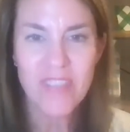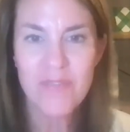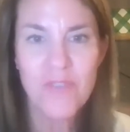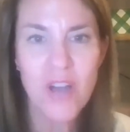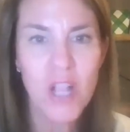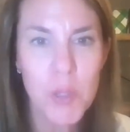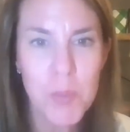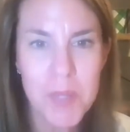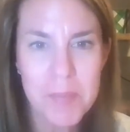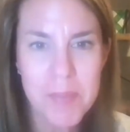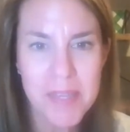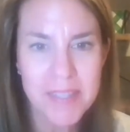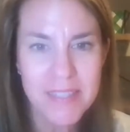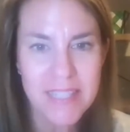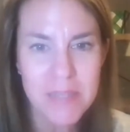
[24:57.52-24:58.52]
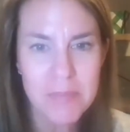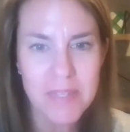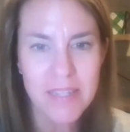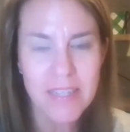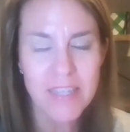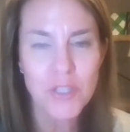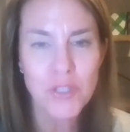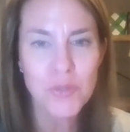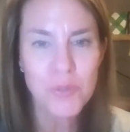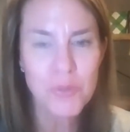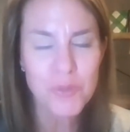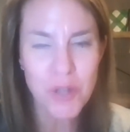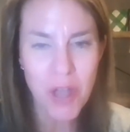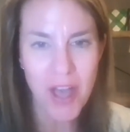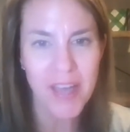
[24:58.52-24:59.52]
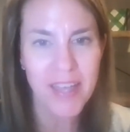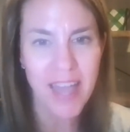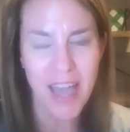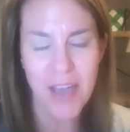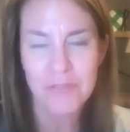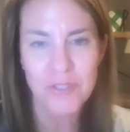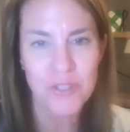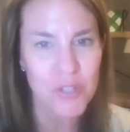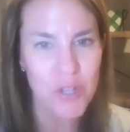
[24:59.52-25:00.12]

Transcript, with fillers: following me on CBD, you do not have to